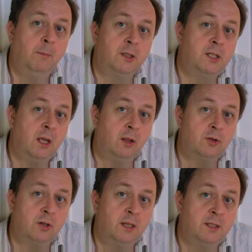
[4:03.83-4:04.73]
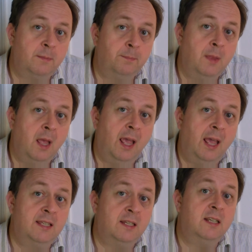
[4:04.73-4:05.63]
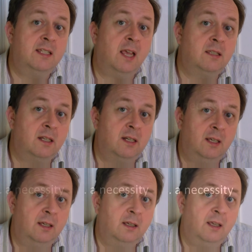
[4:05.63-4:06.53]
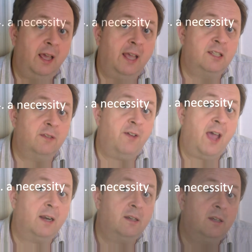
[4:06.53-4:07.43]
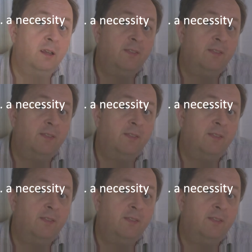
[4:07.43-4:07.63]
multiculturalism is a necessity. It's a fact